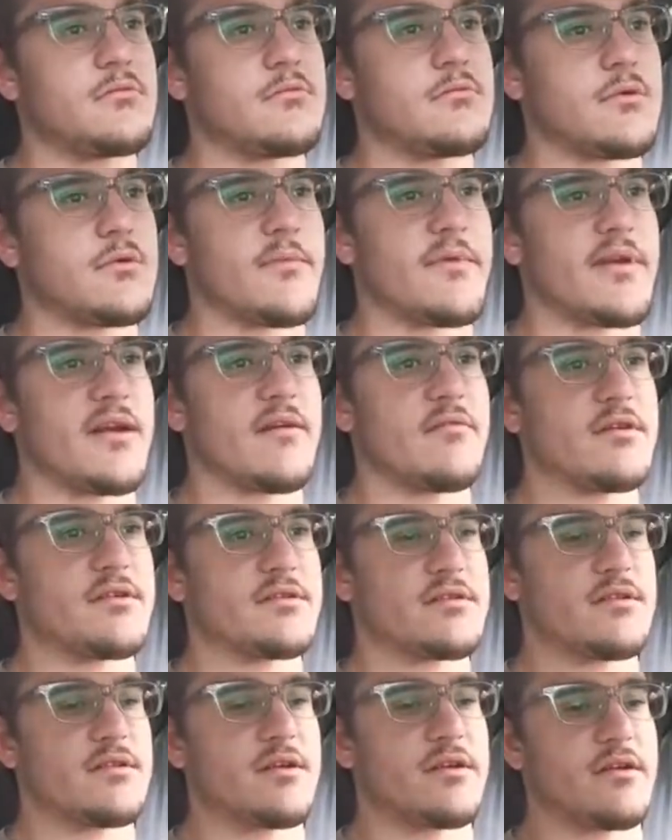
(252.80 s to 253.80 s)
I mean, I was gonna
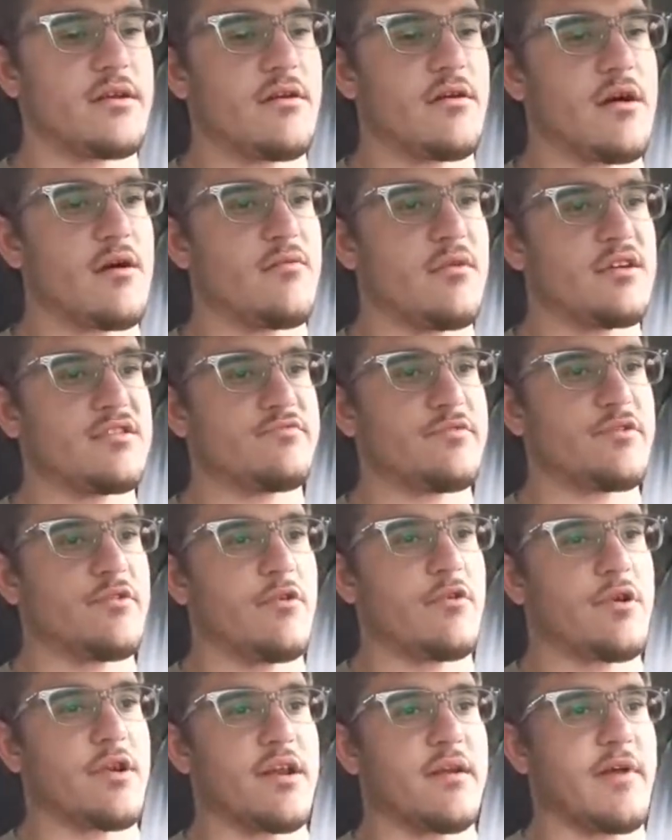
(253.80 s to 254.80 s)
let you know I was
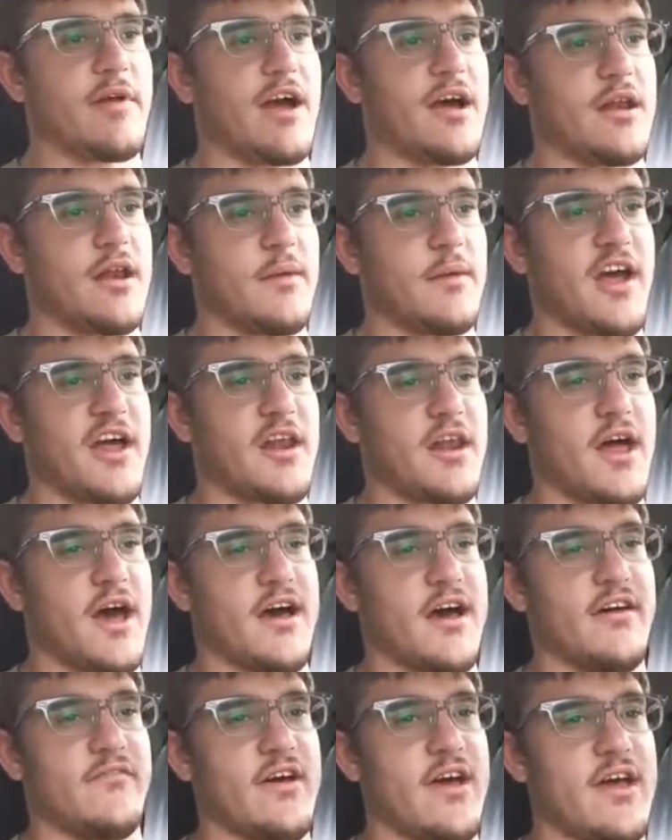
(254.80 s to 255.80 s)
recording, and I'm not live.
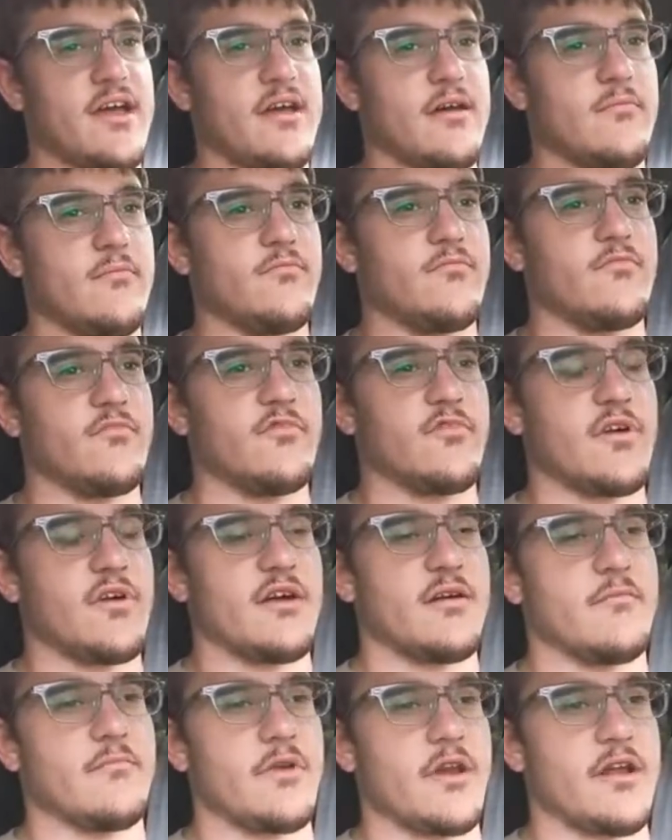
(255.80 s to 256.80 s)
I
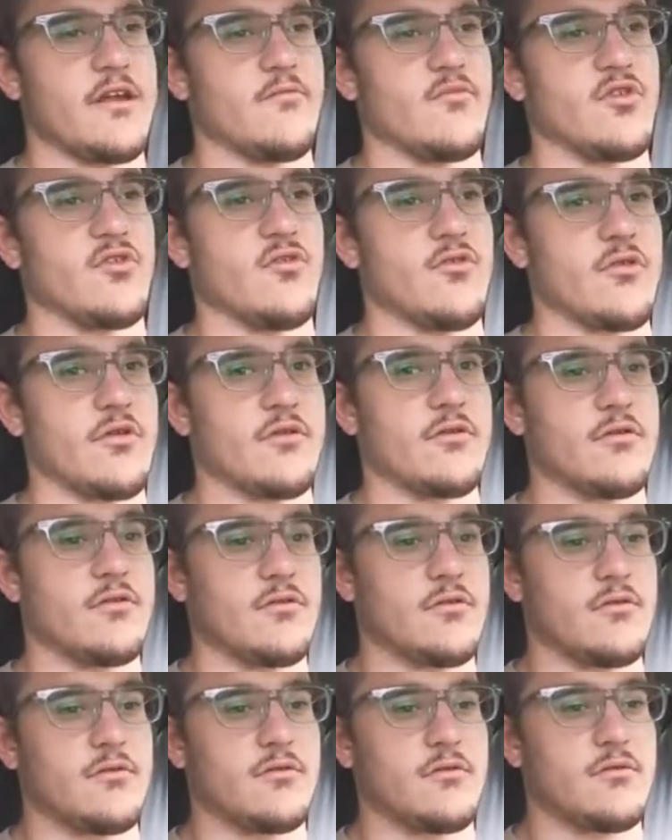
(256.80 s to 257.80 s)
am recording. That's
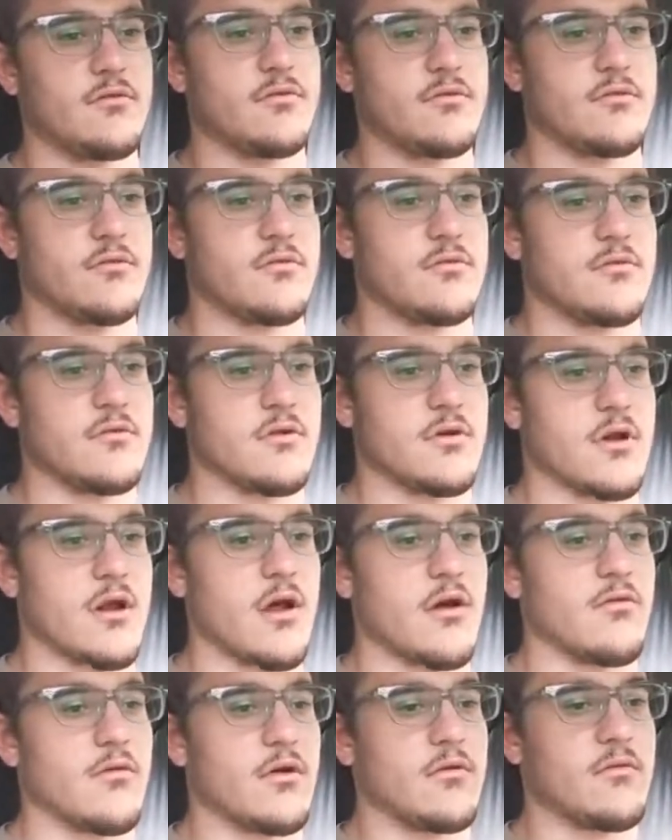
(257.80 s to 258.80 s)
okay. I just.
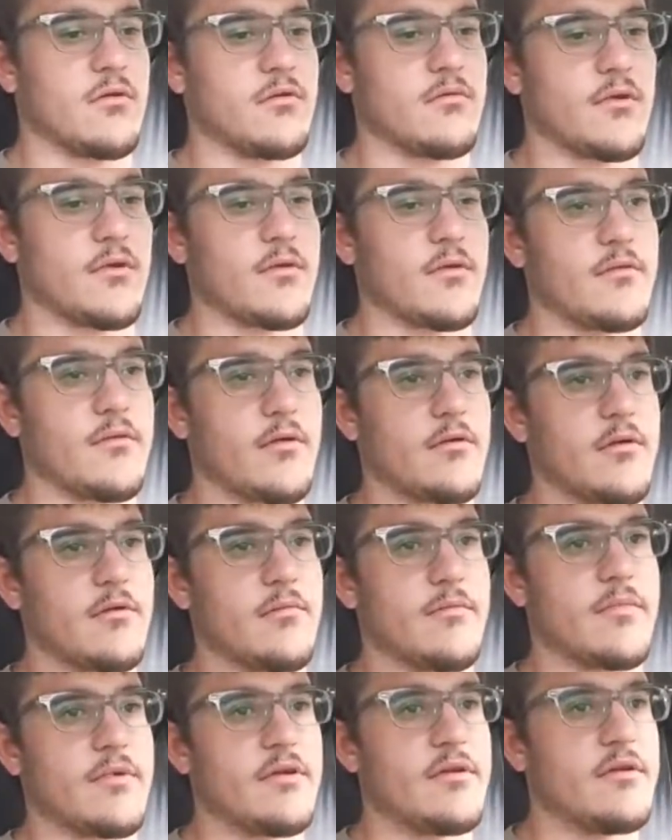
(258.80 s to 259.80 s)

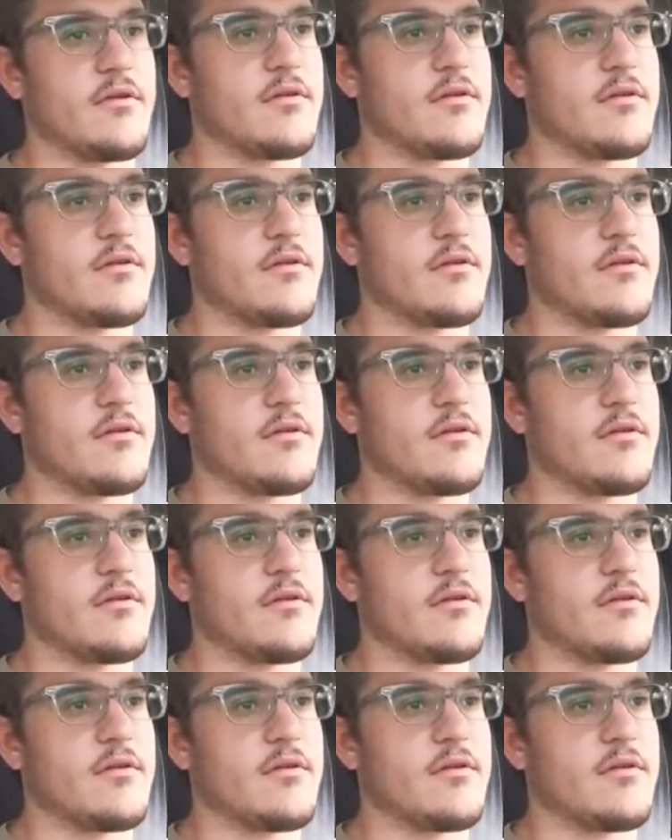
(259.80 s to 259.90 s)
Yeah.